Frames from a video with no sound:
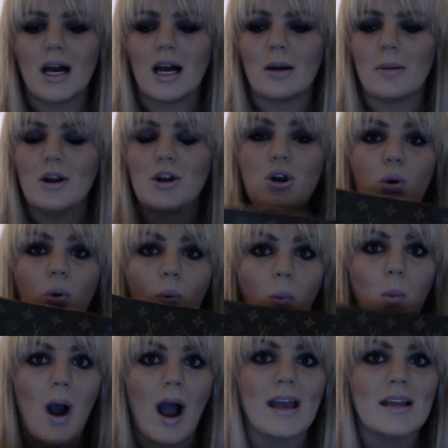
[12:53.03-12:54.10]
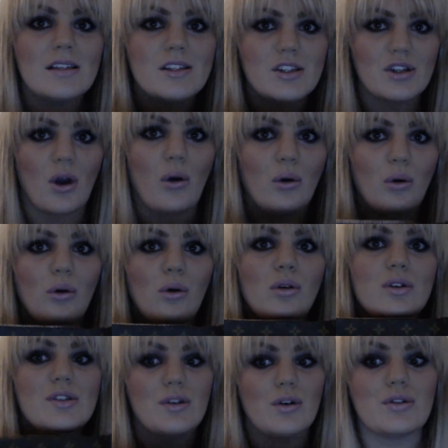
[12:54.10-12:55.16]
I don't know why it's
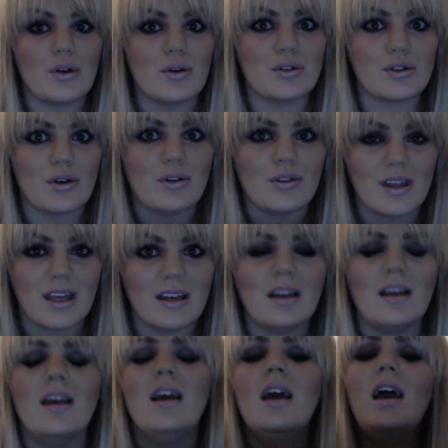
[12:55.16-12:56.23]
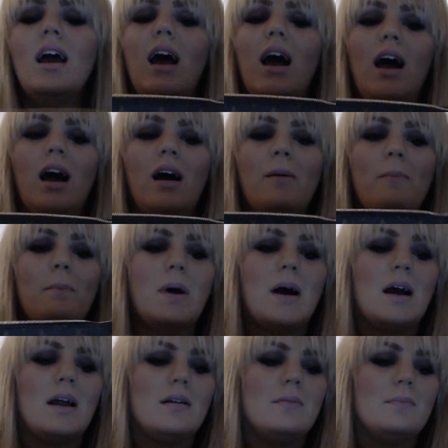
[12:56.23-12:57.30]
so thin,
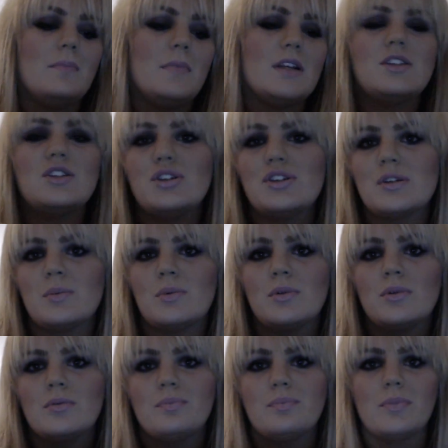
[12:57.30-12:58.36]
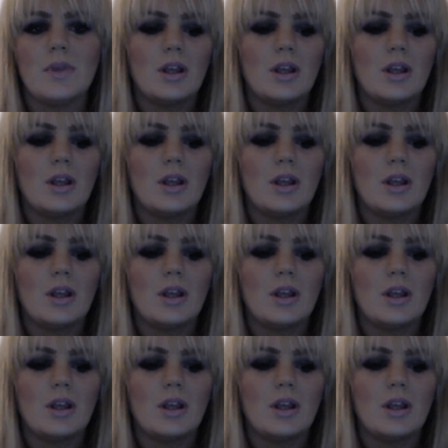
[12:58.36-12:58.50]
but it's usable.